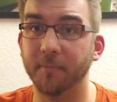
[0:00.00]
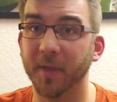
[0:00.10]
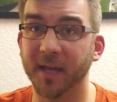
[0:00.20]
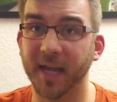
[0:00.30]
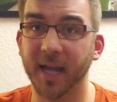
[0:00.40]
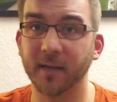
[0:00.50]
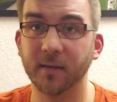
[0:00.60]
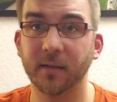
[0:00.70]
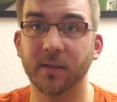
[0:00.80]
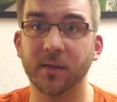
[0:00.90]

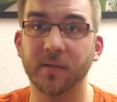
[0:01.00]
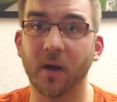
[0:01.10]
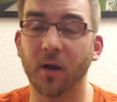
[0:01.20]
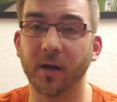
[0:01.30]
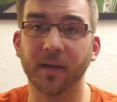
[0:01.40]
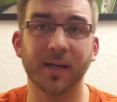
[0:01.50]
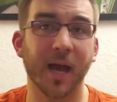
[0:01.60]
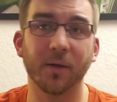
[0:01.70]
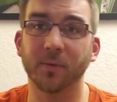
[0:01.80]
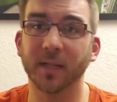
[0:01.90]
again, these are
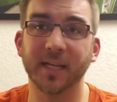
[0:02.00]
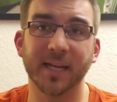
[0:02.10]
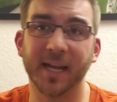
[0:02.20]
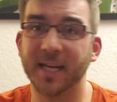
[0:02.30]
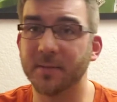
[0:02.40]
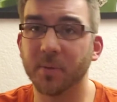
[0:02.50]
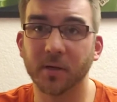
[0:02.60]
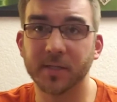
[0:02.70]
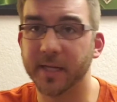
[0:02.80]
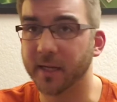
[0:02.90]
not really in any
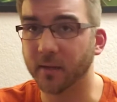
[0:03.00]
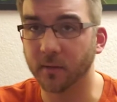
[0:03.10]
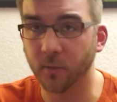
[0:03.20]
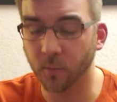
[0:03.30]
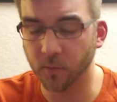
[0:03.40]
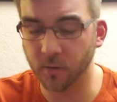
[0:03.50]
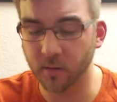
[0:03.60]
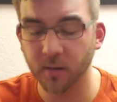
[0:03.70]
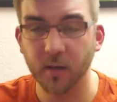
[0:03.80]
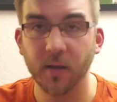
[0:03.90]
particular
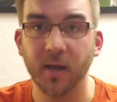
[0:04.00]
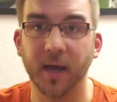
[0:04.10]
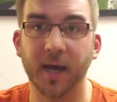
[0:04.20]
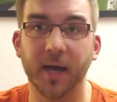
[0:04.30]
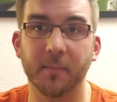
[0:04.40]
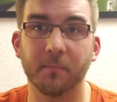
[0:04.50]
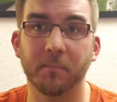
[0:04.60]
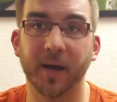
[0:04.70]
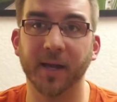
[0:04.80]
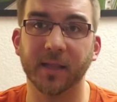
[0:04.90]
order.
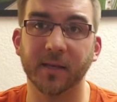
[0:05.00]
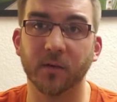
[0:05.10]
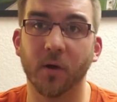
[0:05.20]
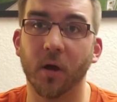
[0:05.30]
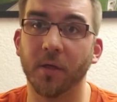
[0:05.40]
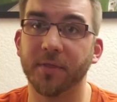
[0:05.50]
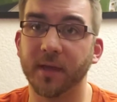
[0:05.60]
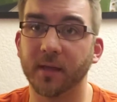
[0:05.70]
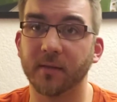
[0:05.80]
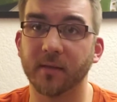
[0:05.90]
But these are all
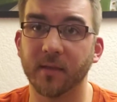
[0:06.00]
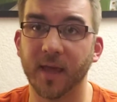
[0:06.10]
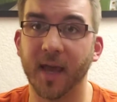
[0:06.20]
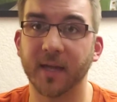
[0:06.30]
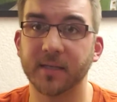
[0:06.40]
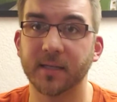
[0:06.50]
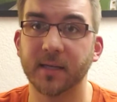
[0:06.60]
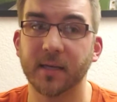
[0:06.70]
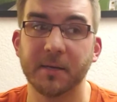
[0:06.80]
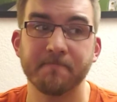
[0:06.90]
things that
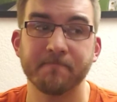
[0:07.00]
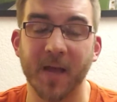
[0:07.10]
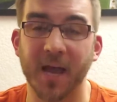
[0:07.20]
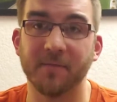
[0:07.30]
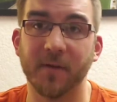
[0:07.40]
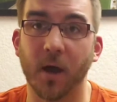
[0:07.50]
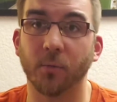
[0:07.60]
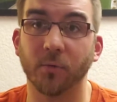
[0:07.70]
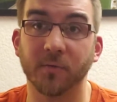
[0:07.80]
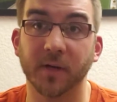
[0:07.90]
I
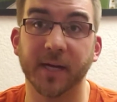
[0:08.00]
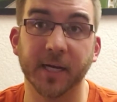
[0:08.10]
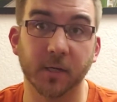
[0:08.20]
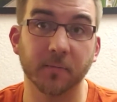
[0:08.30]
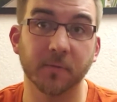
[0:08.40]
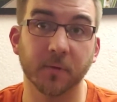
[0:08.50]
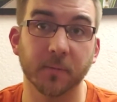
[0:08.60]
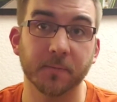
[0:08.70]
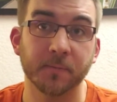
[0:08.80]
found were very helpful.